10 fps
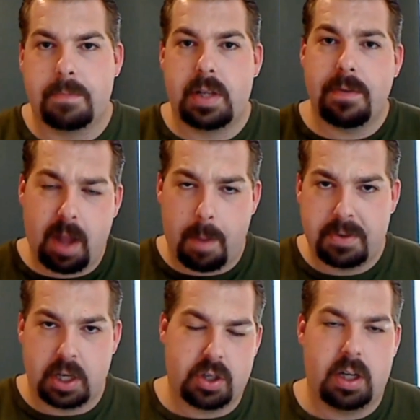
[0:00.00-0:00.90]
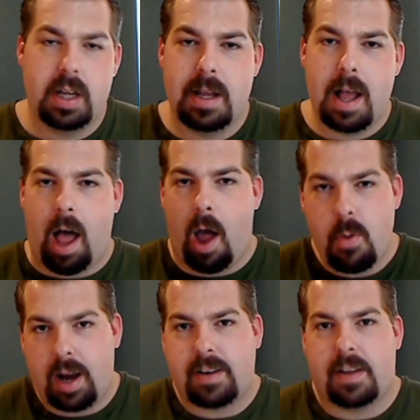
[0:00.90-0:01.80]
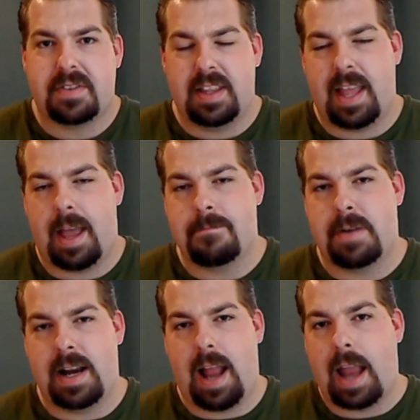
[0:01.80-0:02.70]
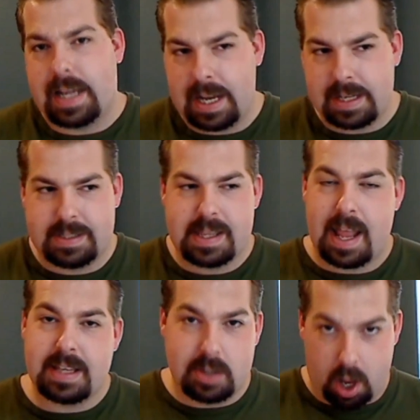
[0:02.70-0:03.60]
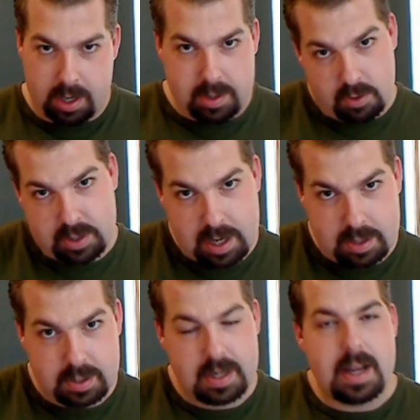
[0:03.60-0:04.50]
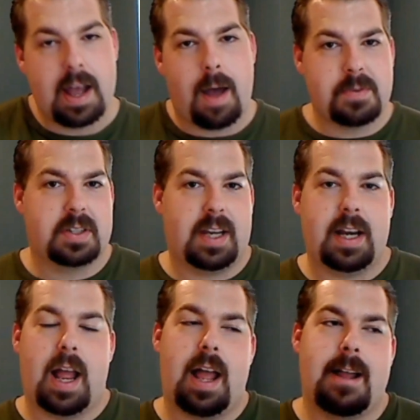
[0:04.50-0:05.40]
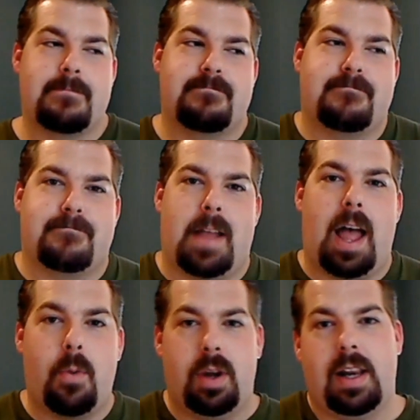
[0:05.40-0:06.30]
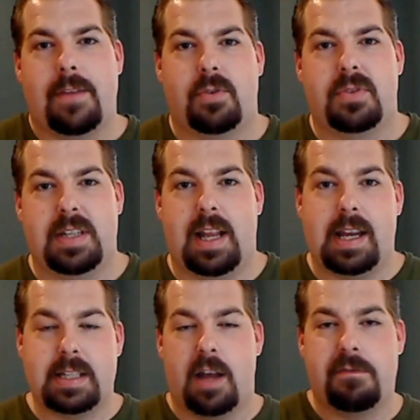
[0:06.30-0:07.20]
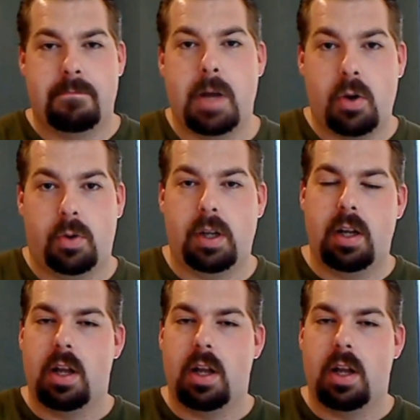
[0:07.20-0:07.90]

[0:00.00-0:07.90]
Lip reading: tough competition. I would like to have seen that, but I can't say that's not in there yet. I'm just saying I would love to have seen a tough mode